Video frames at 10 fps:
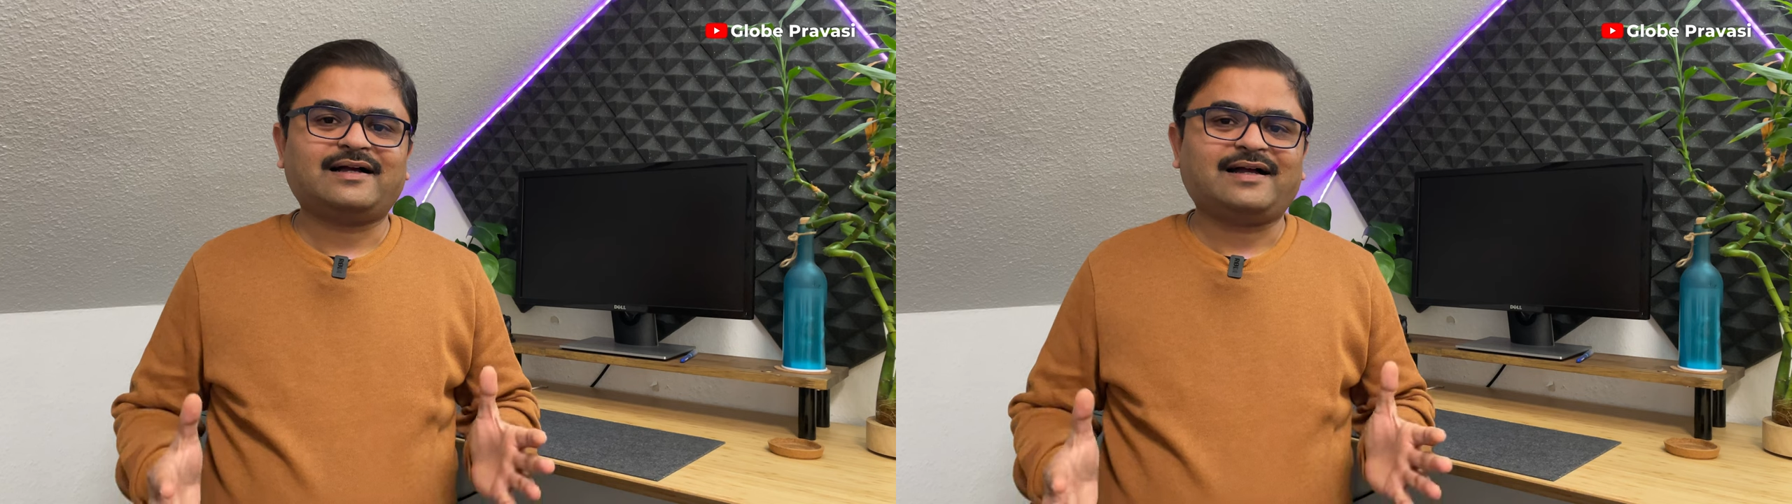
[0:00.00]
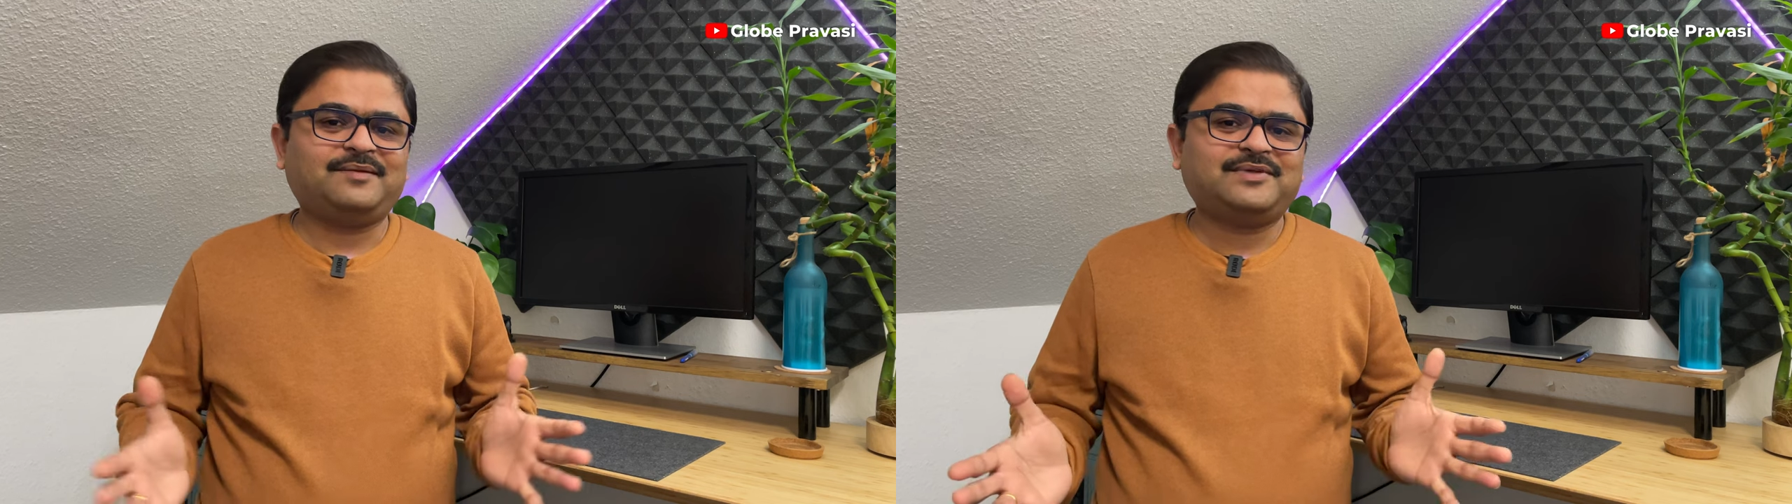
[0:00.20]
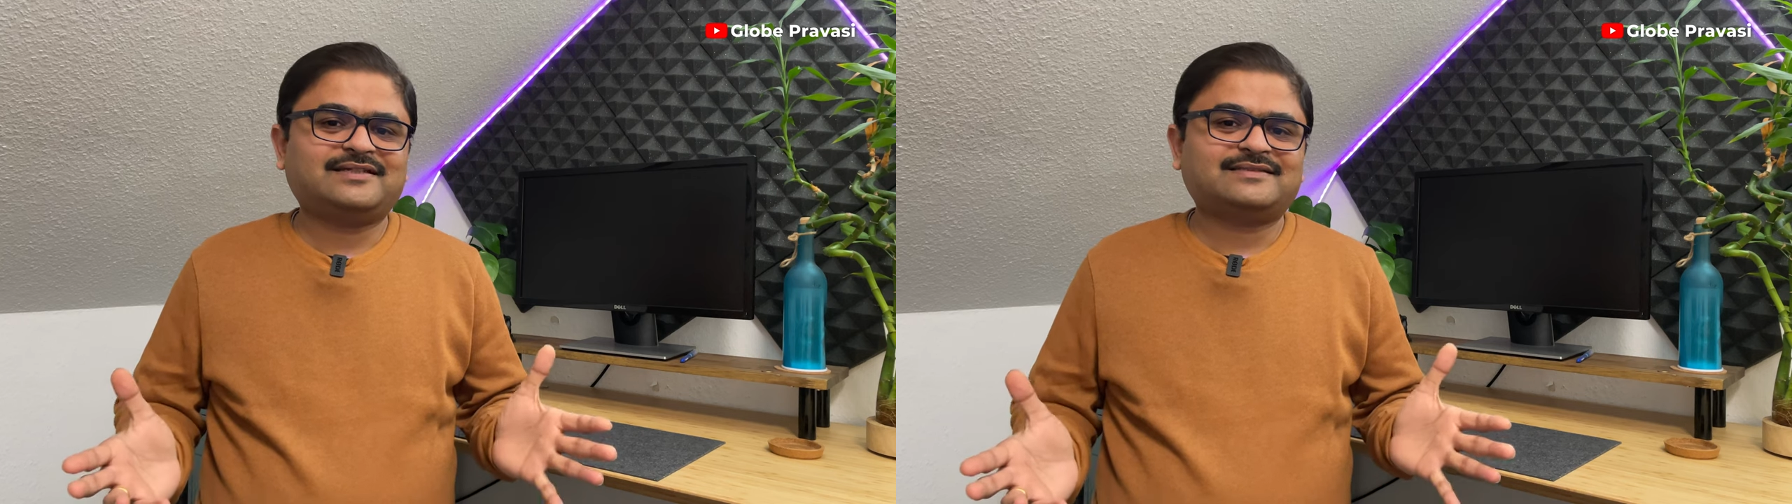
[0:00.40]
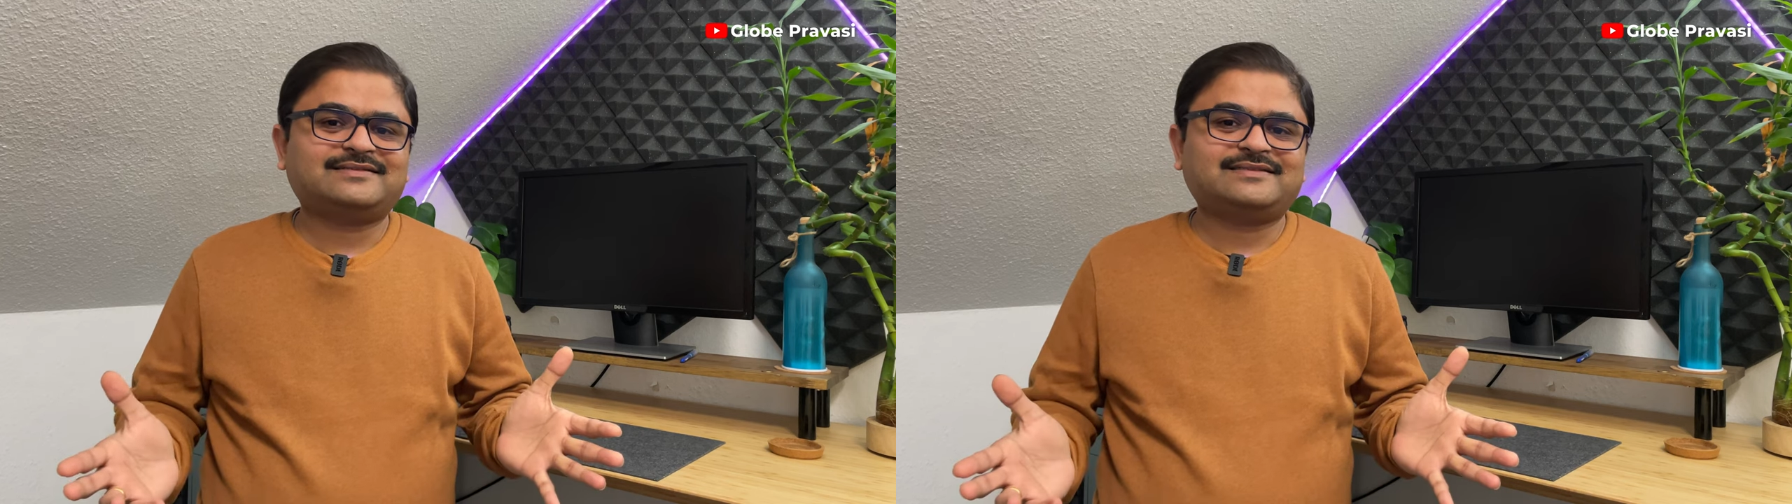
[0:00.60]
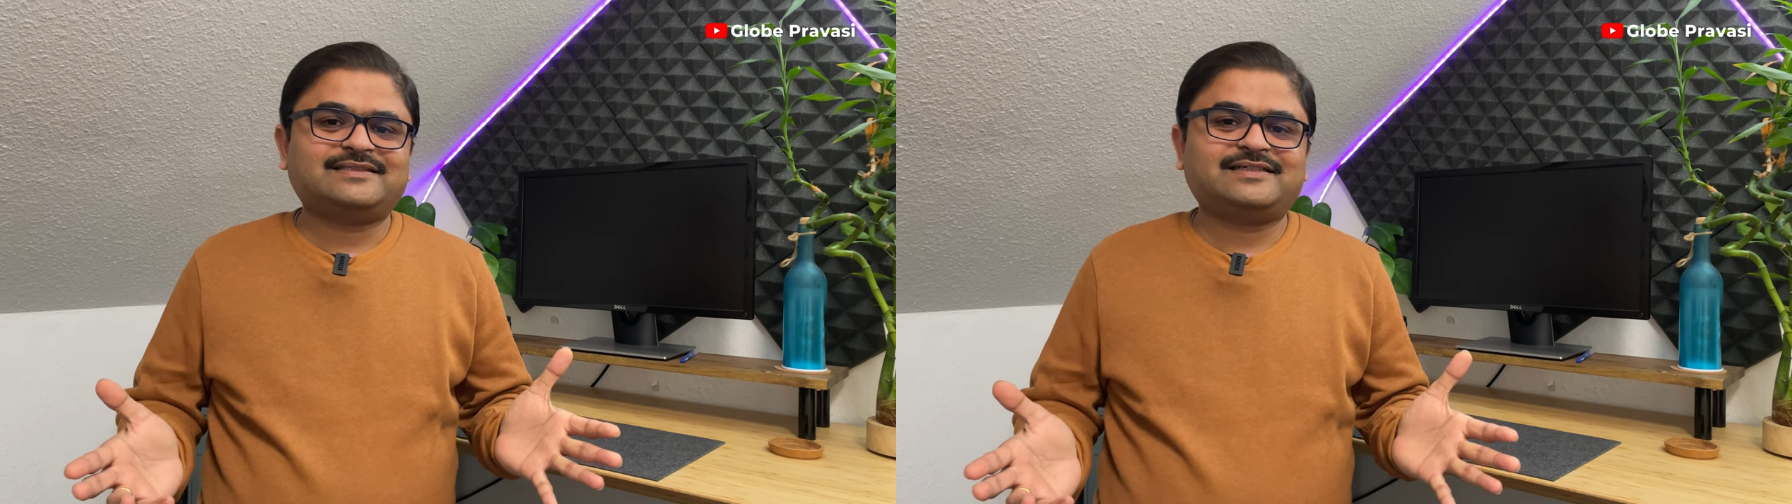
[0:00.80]
I mean,
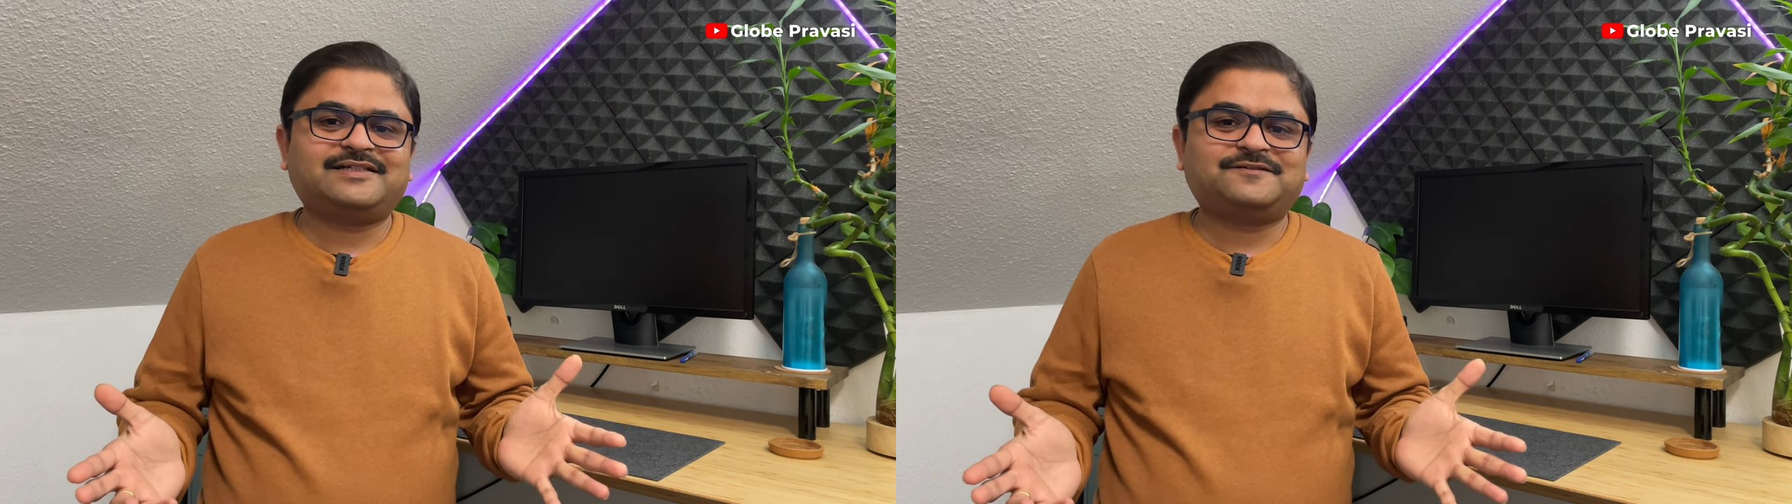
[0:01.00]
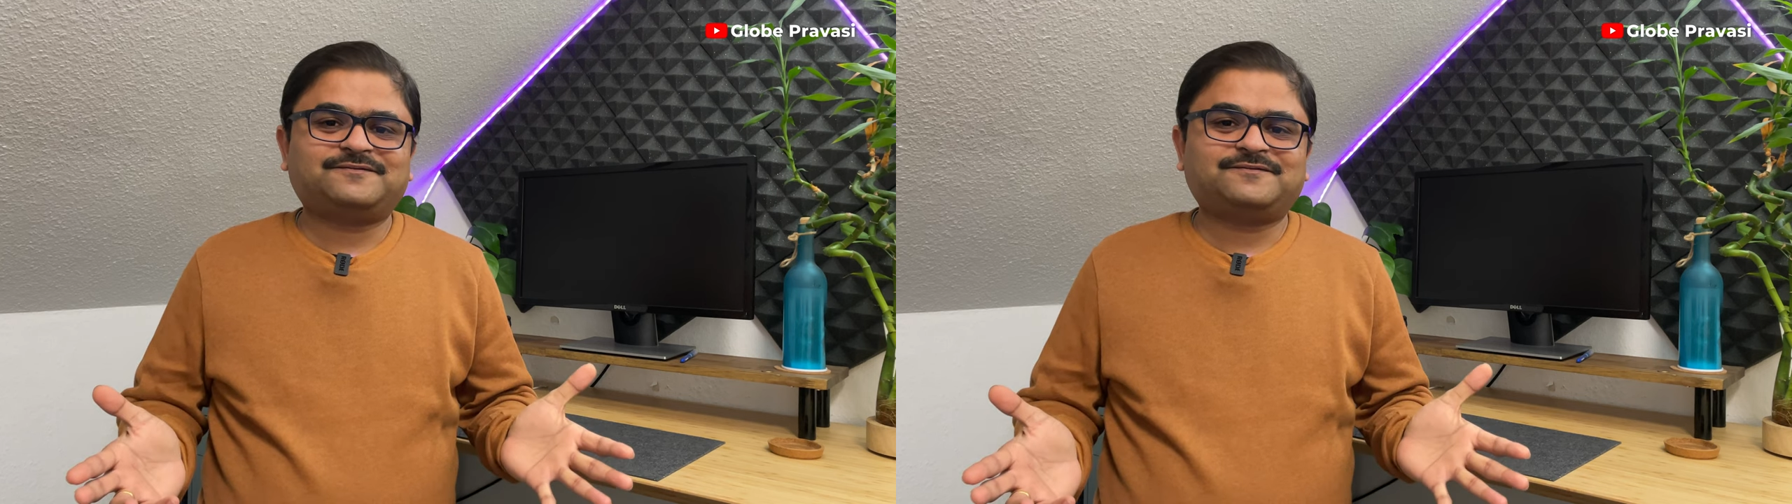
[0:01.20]
it